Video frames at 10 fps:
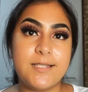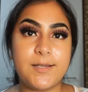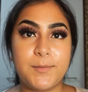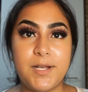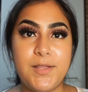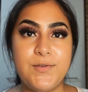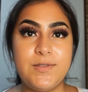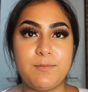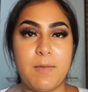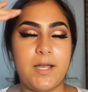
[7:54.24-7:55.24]
So I'm going to
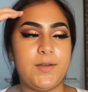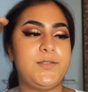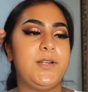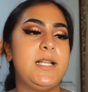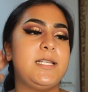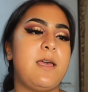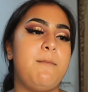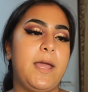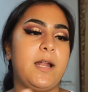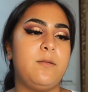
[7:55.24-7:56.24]
use my Australis
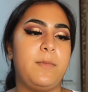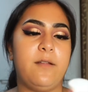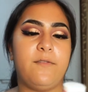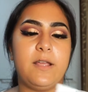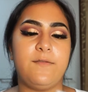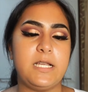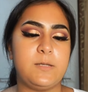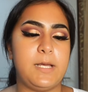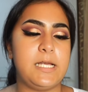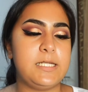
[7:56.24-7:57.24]
Matte Out Mattifying Face
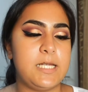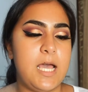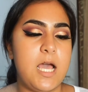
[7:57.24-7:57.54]
Base